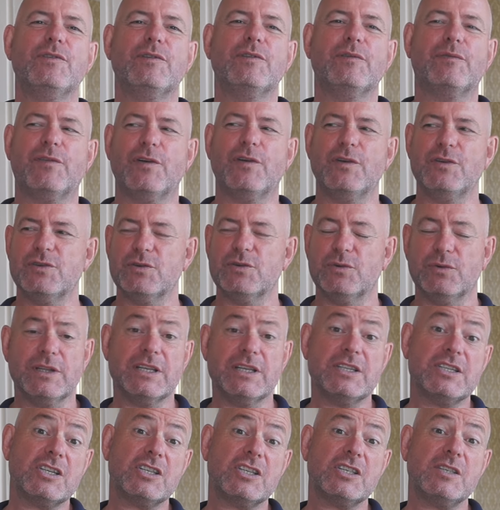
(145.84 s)
the front door,
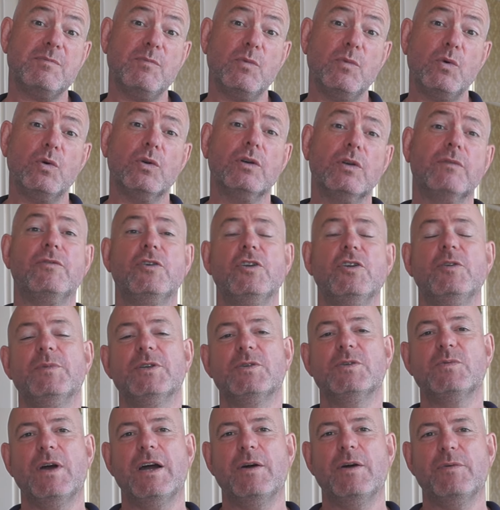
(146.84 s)
there's a smaller room
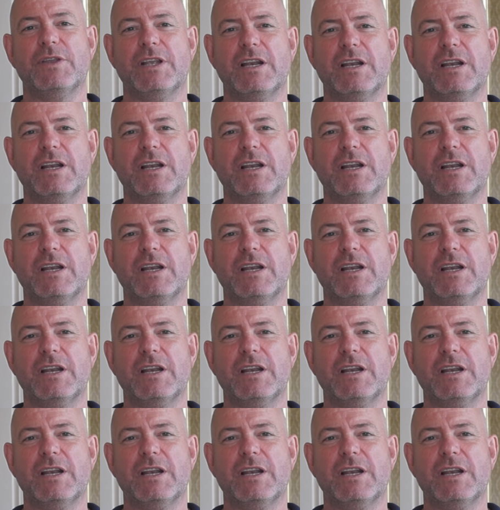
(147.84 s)
as well with a